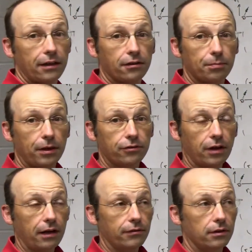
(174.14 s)
and the
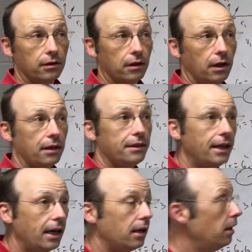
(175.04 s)
spacecraft,
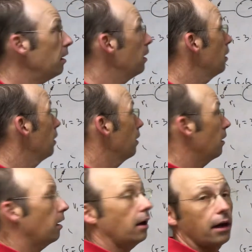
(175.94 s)
then
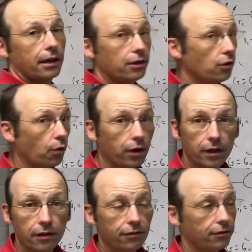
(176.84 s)

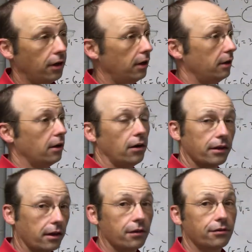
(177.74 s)
ignoring the sun and all
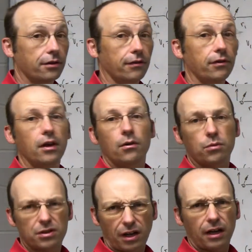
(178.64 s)
that other stuff,
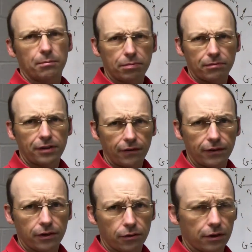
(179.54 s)
which I could
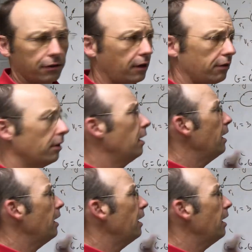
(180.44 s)
safely do in this case.